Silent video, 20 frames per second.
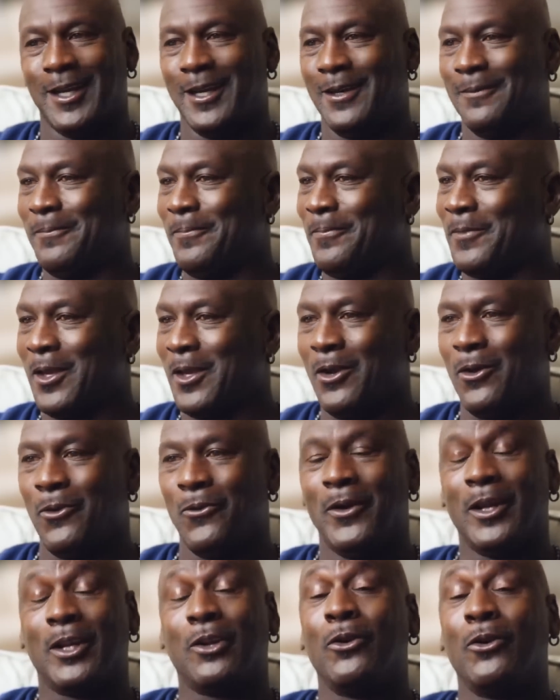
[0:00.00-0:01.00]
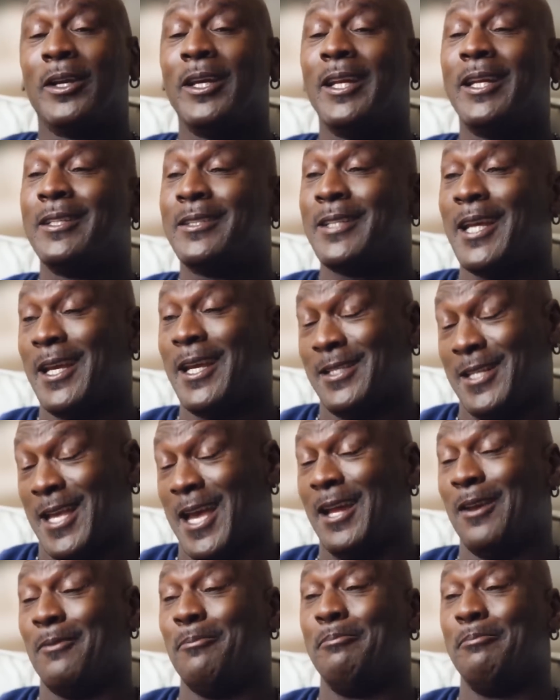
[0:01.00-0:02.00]
that otherwise might not have made it through an
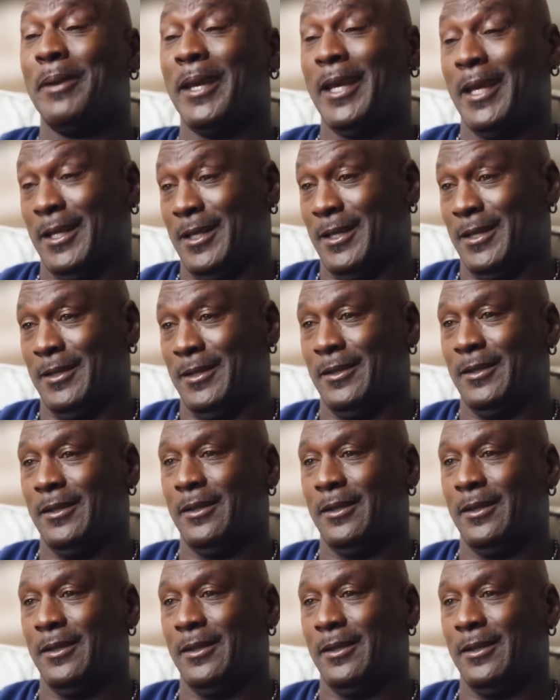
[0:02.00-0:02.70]
era without Twitter